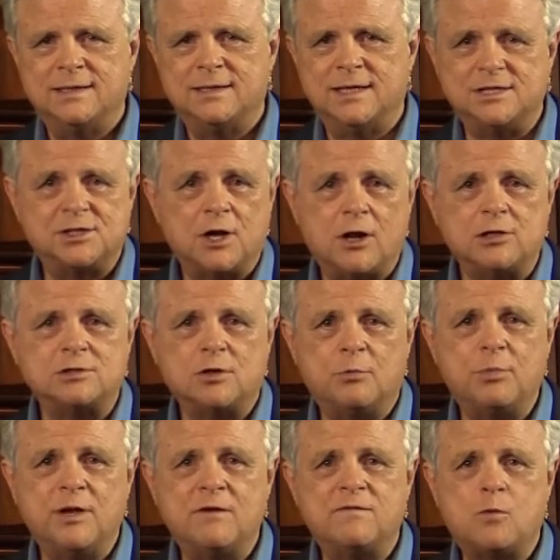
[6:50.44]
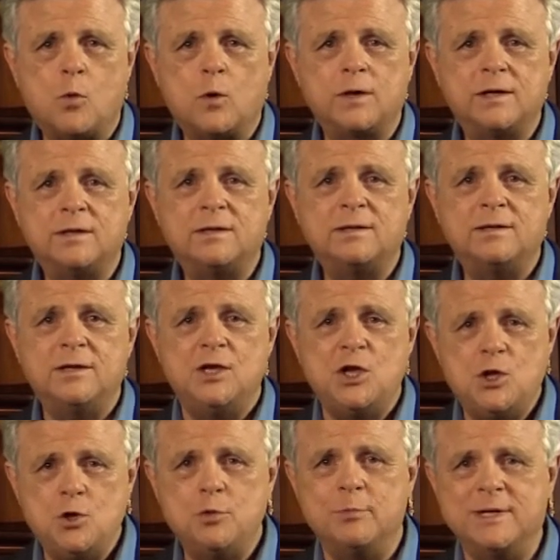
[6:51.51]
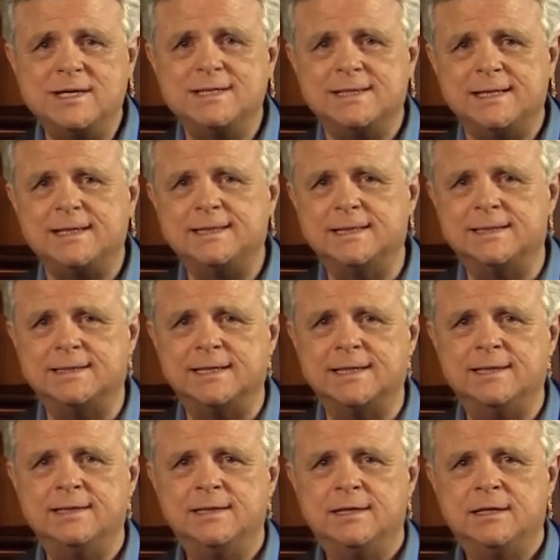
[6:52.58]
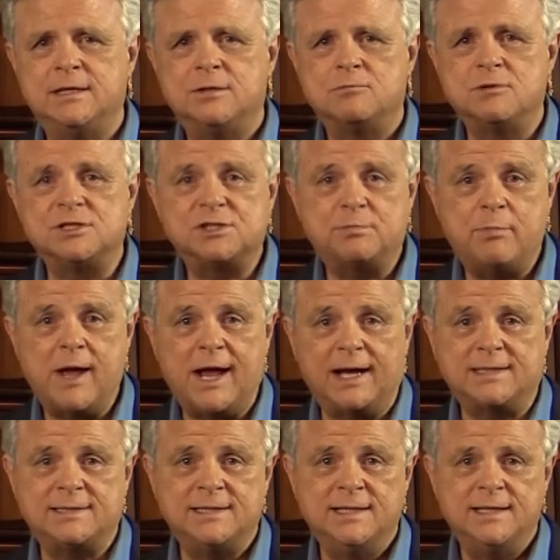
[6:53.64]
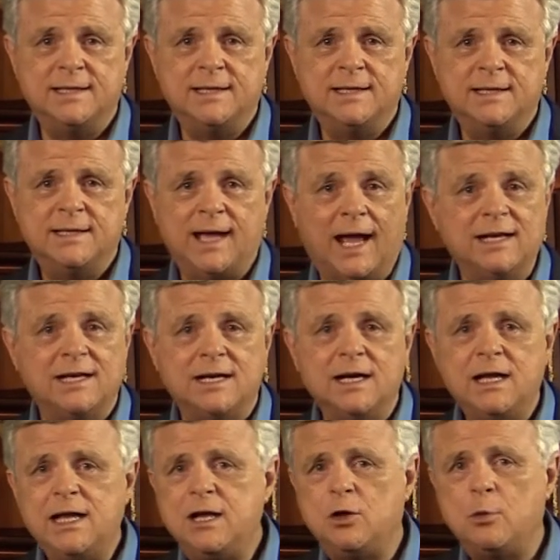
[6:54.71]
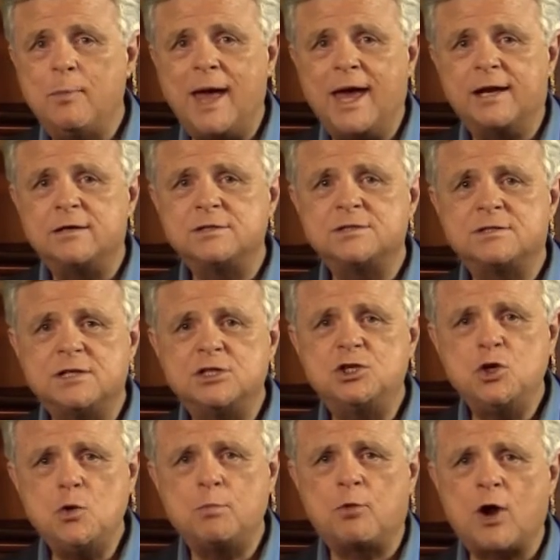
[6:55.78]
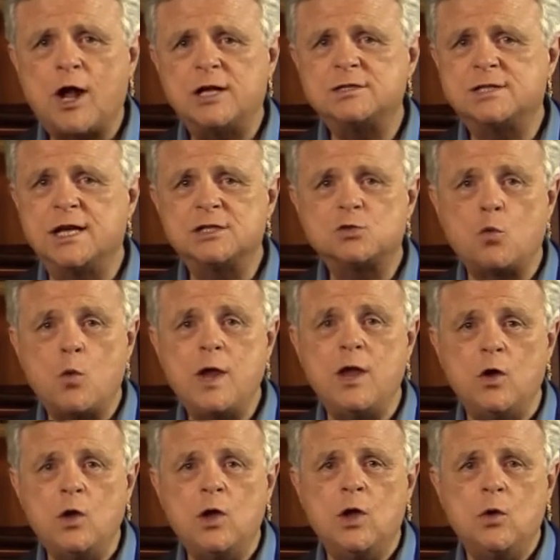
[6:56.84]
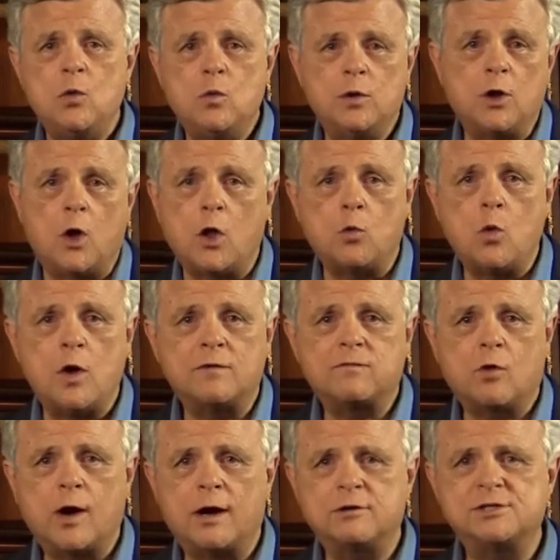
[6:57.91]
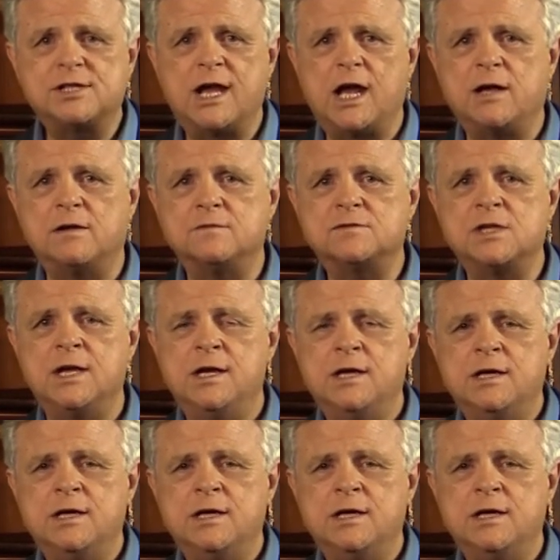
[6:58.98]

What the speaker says: they should also be afforded human dignity, respect, and in legal matters, the due process we would all want for ourselves.